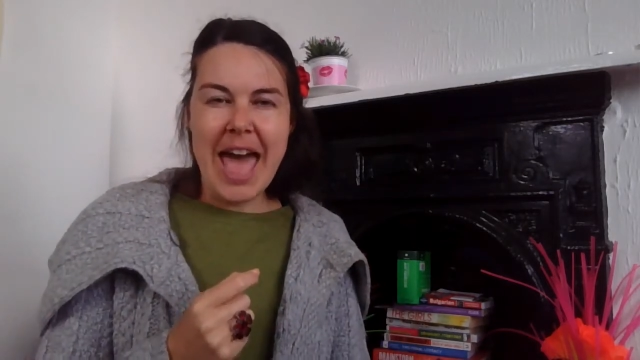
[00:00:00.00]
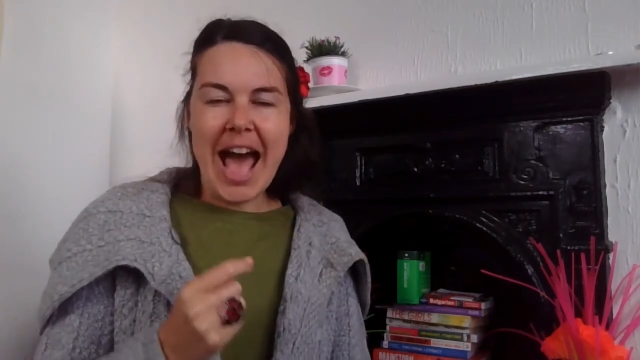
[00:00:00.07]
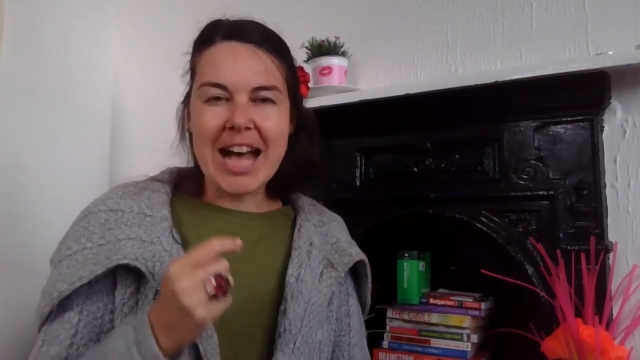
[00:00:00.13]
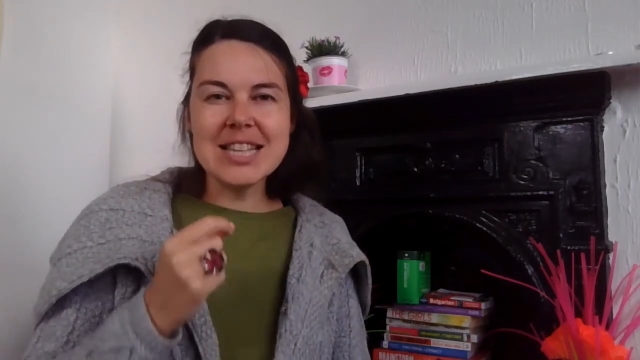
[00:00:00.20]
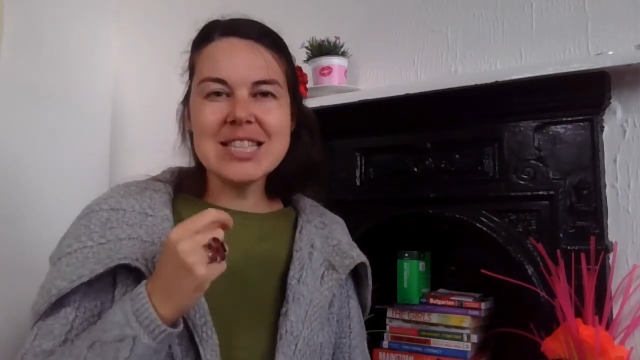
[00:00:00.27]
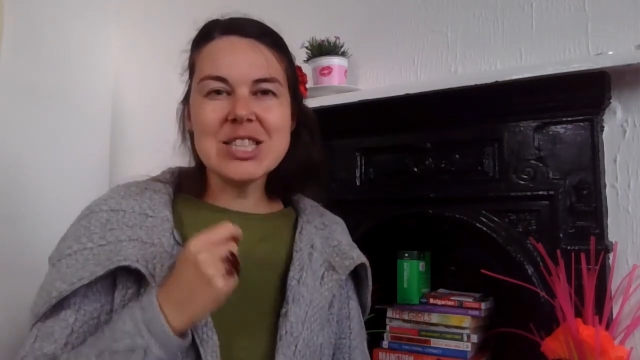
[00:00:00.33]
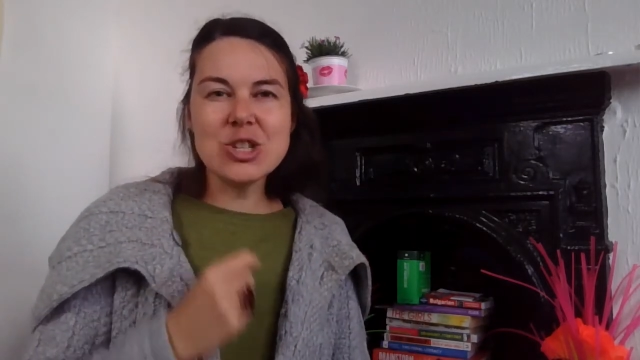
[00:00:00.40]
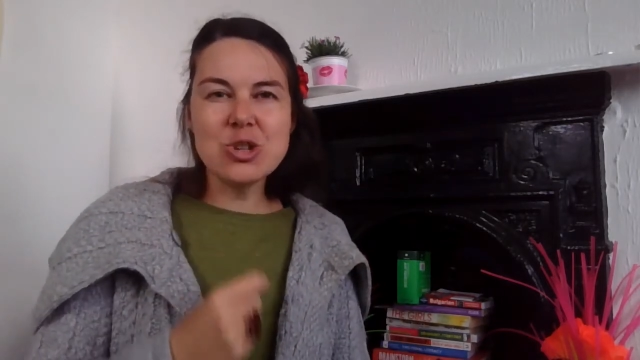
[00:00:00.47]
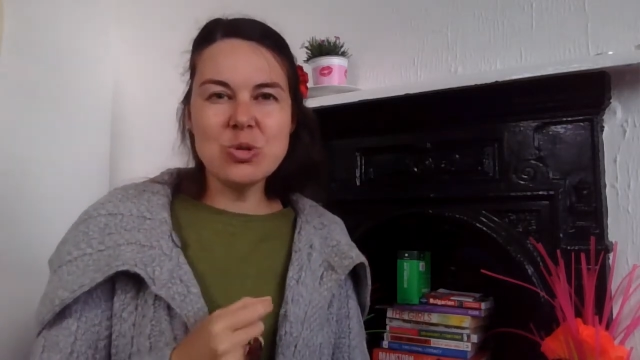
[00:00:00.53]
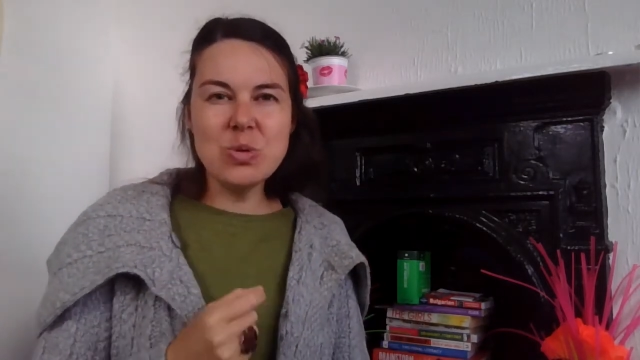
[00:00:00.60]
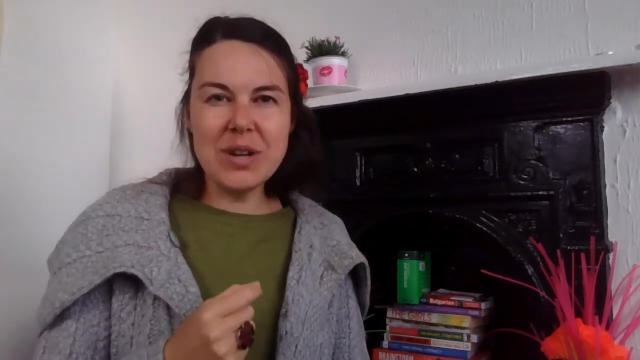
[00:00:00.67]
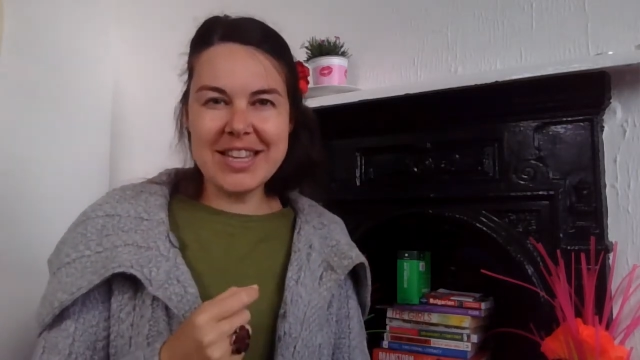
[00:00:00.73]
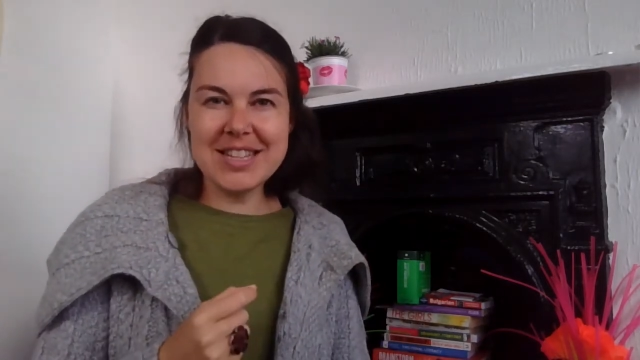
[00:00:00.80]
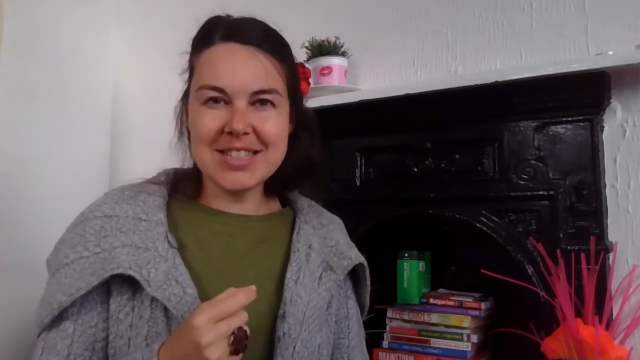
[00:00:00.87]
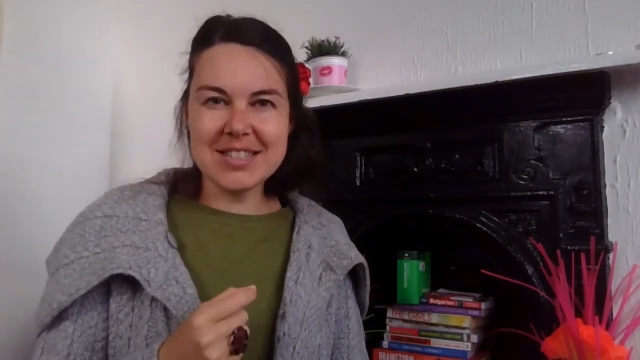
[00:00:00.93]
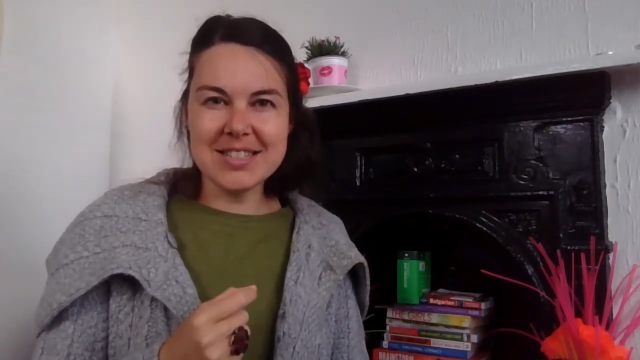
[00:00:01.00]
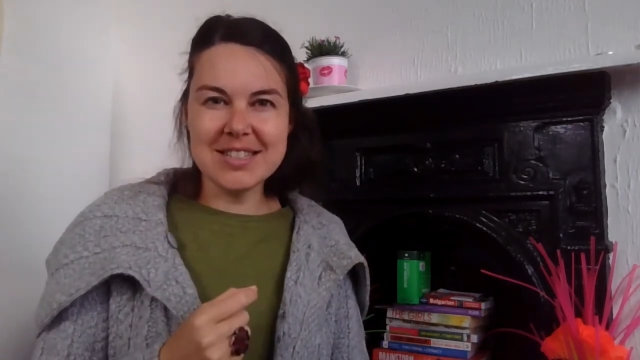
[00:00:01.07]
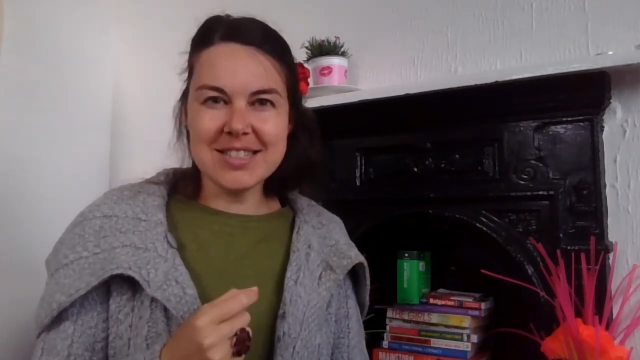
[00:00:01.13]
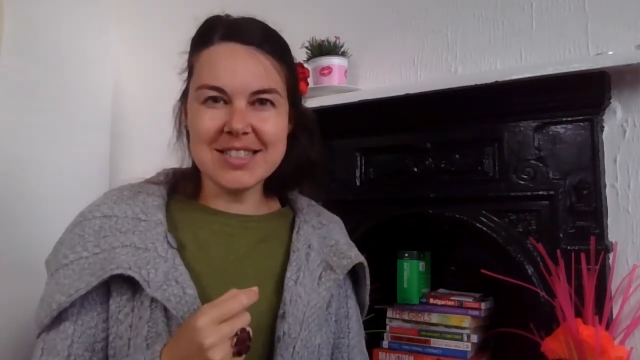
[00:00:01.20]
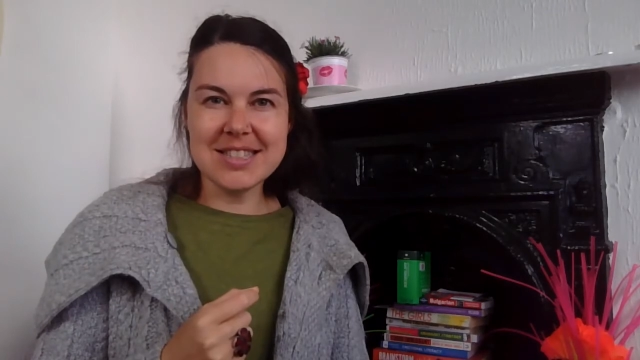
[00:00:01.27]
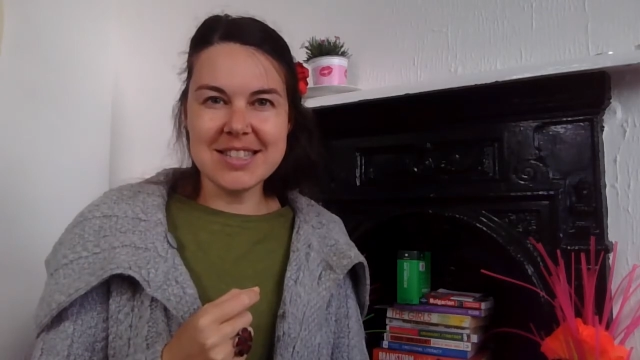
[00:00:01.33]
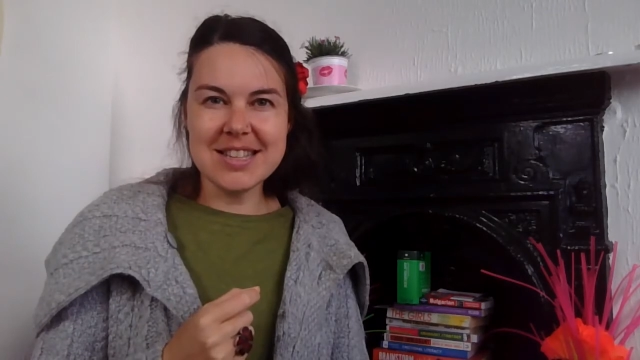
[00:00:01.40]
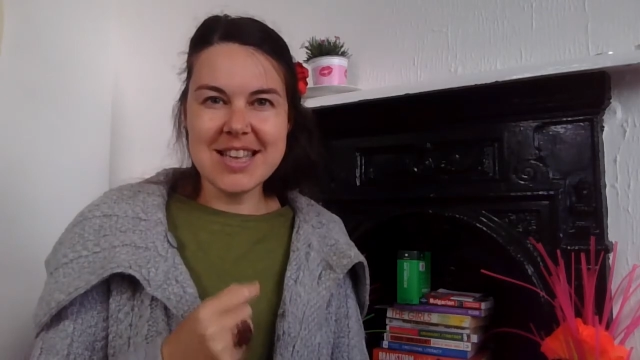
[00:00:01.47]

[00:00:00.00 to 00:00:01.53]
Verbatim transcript: As school leaders,